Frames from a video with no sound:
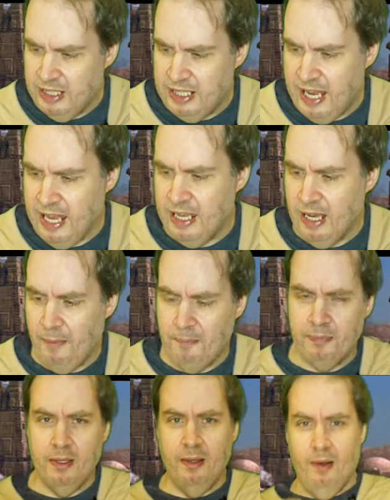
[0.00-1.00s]
a, um,
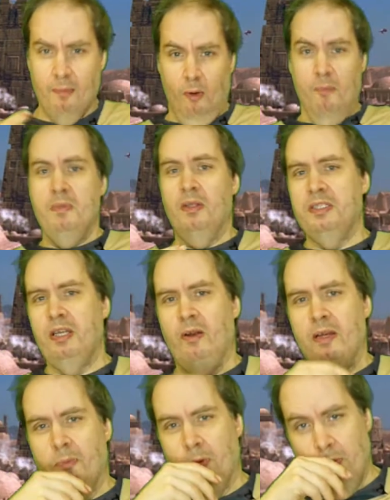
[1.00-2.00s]
a more
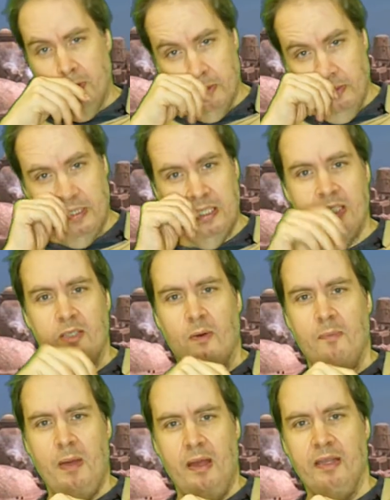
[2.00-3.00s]
military approach. So this is the
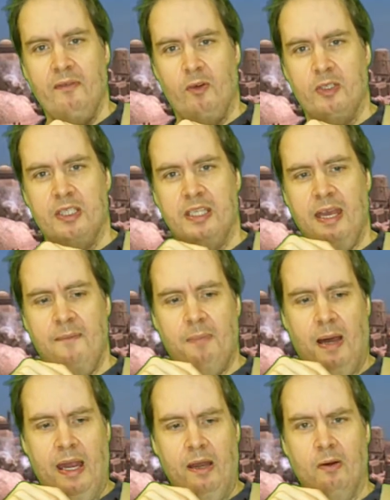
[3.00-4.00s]
rebellion versus the
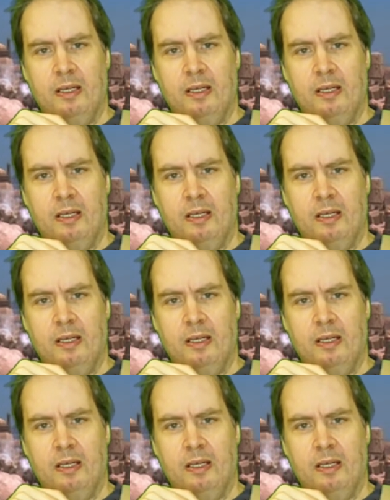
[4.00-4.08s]
empire.